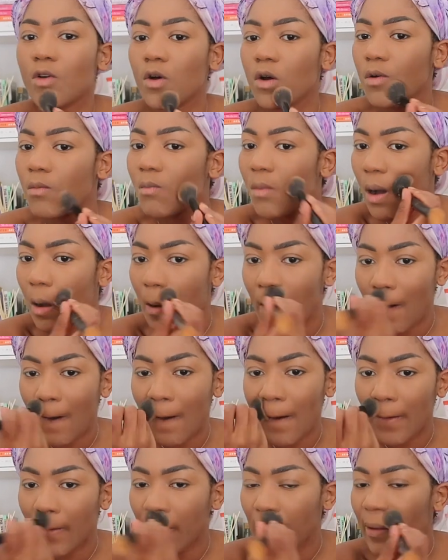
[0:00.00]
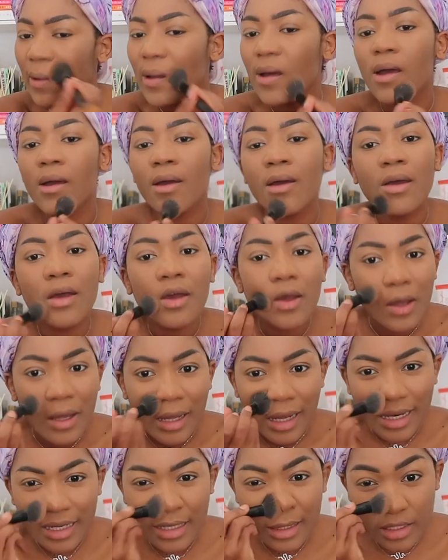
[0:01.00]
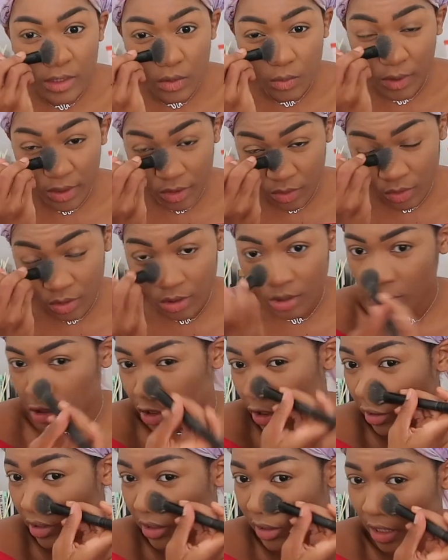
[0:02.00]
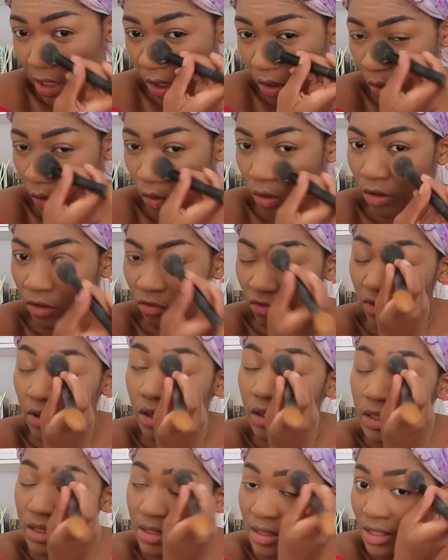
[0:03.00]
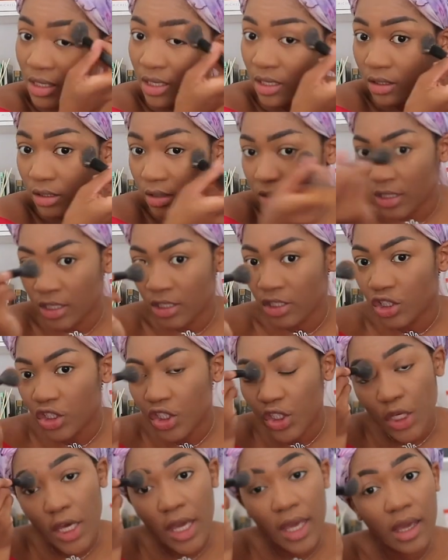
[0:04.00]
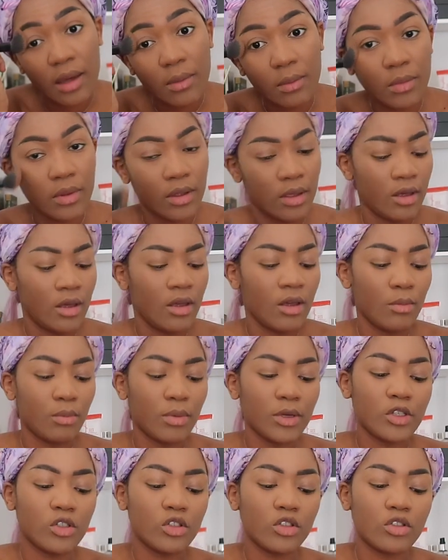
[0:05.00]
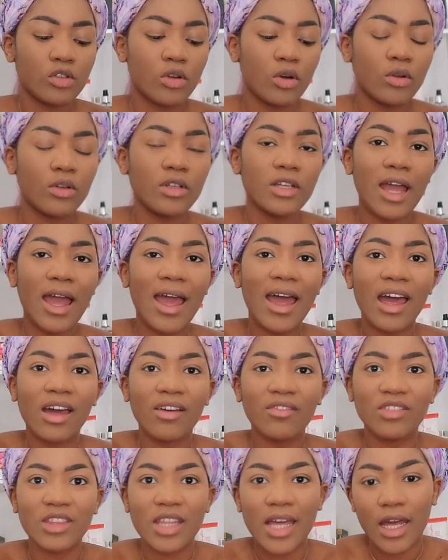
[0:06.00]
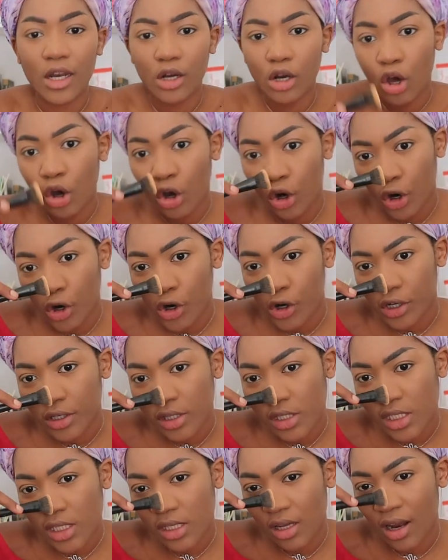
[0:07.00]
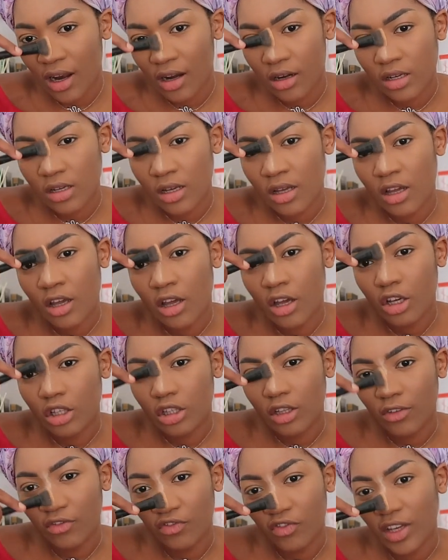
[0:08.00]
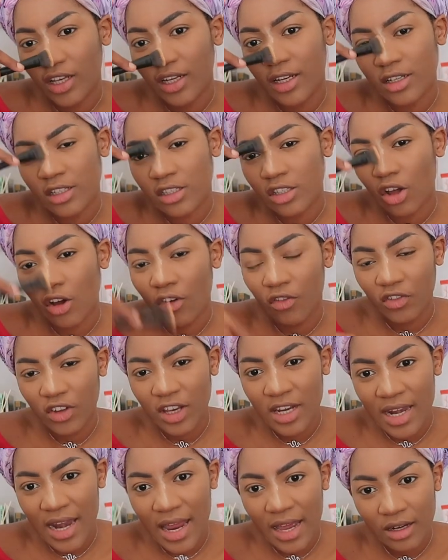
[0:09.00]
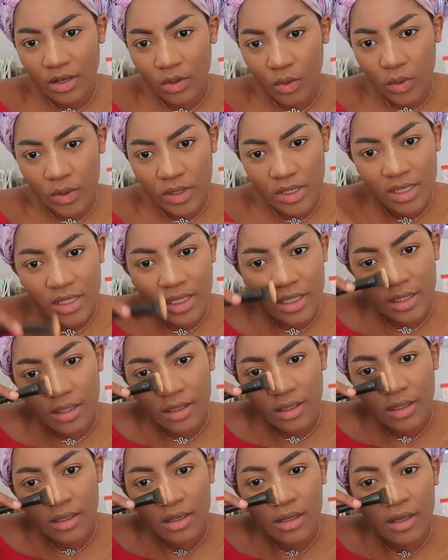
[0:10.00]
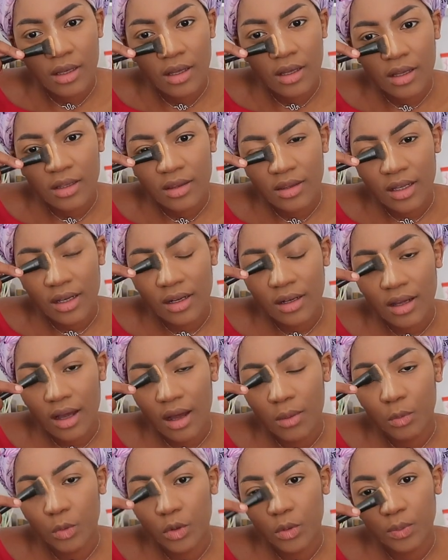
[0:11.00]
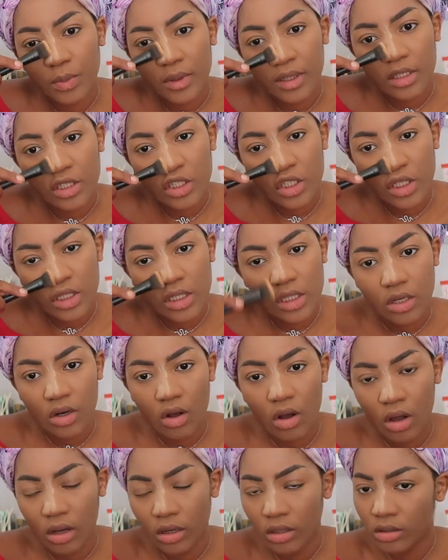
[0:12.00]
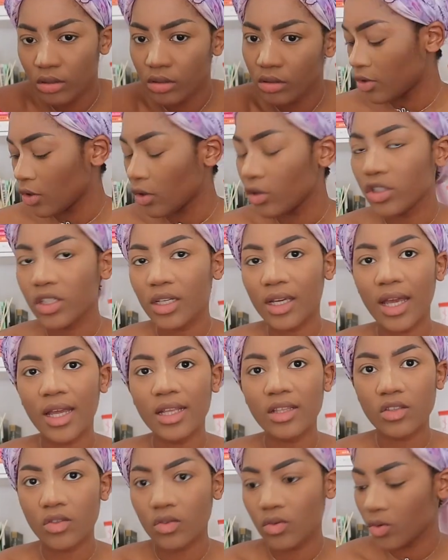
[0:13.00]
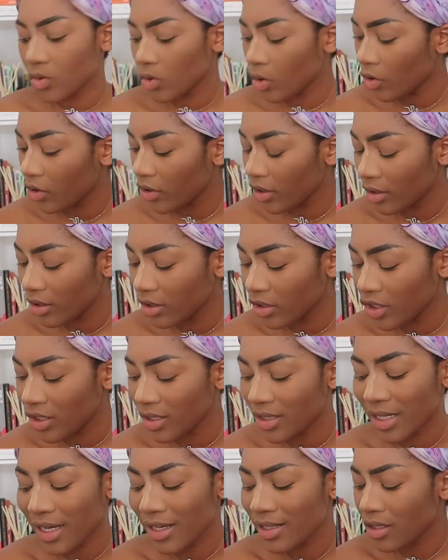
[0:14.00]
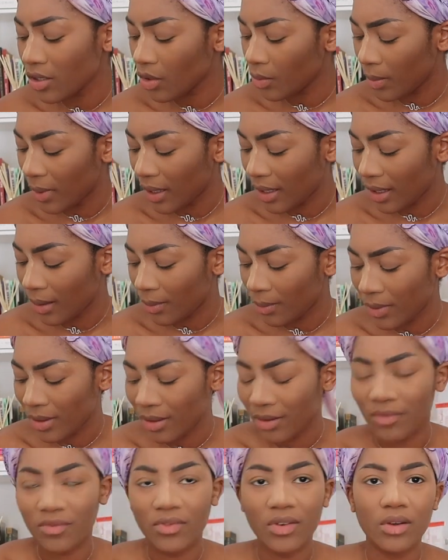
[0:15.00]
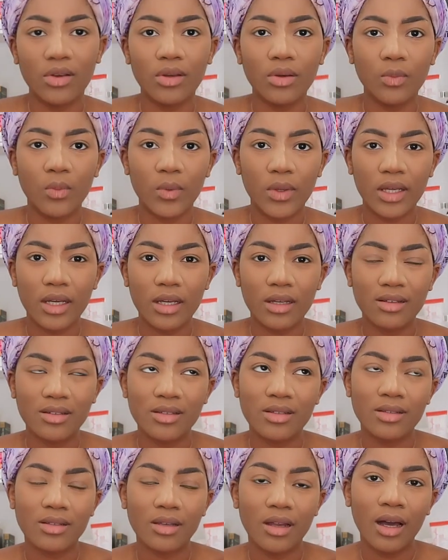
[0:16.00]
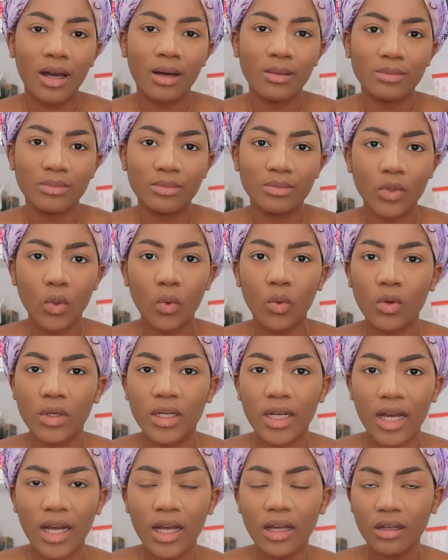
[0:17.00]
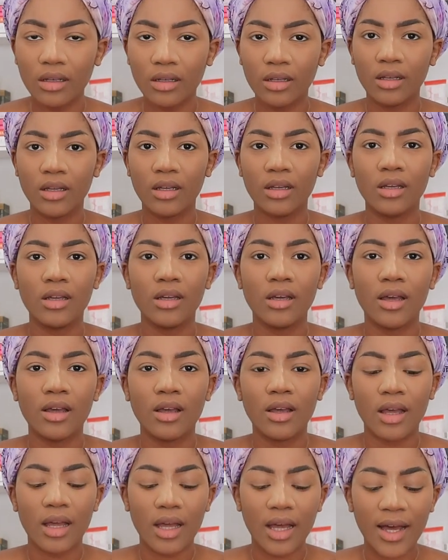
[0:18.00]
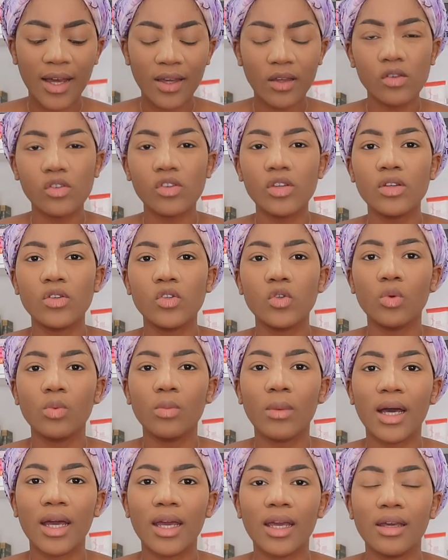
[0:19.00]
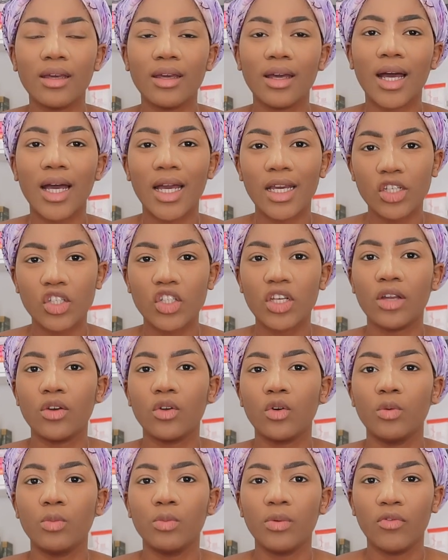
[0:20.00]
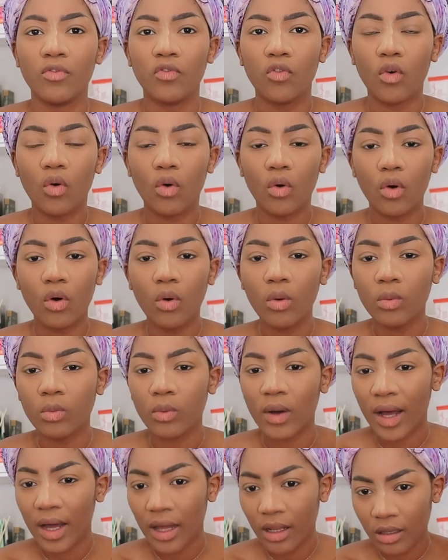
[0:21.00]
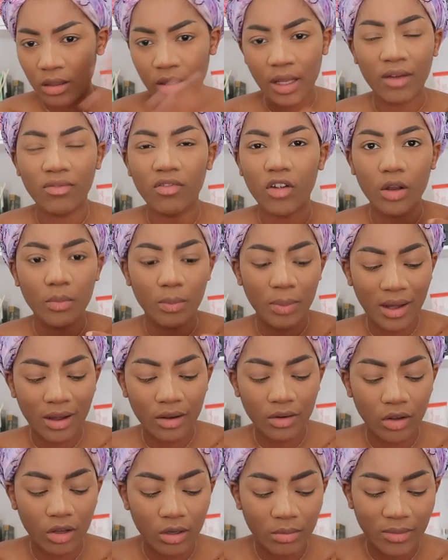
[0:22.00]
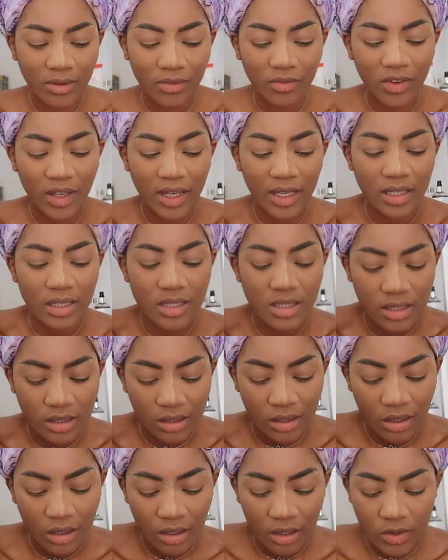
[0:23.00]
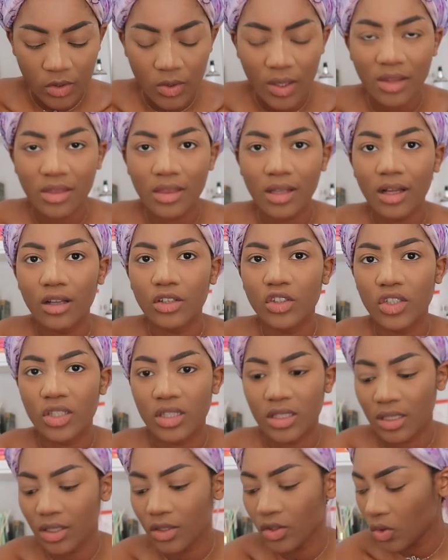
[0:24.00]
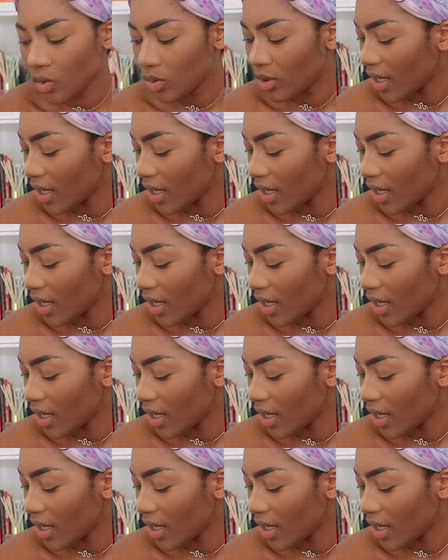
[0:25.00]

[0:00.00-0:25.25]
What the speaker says: Oh my god. At least when you're the cheater, all you feel is guilt and shame, but you don't have that hurt and the feelings of inadequacy that come with being cheated on. Doja Cat's tutorial, she does her makeup in a very weird order. I usually do my eyeshadow before while I've got powder on my face, so I think I'll just stick to